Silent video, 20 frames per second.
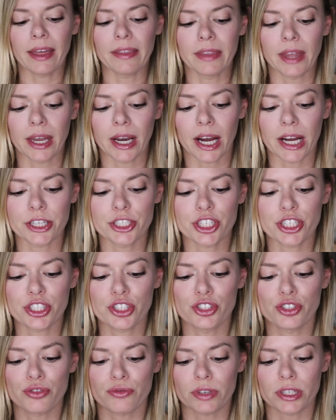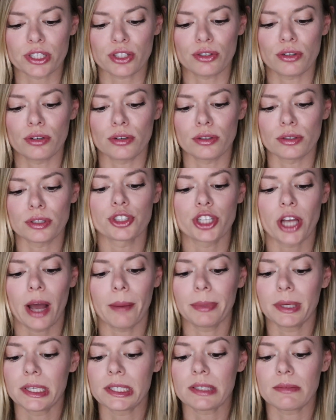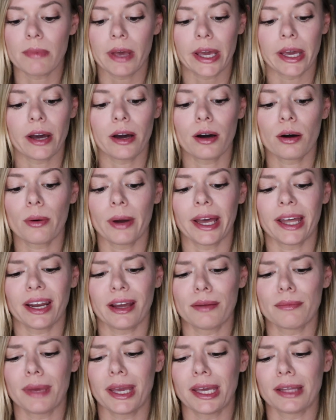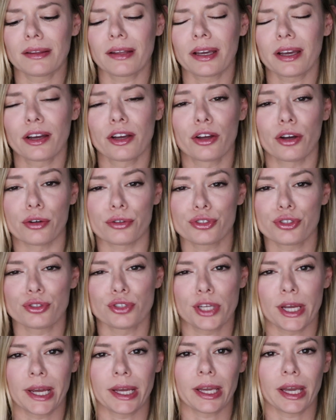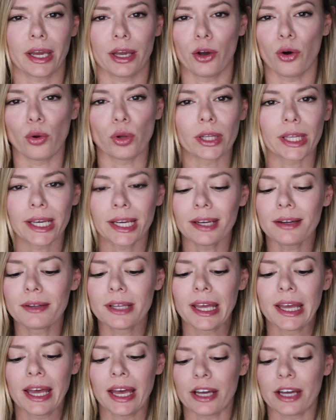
And then I just drizzled Japanese mayo and I made like a gochujang aioli.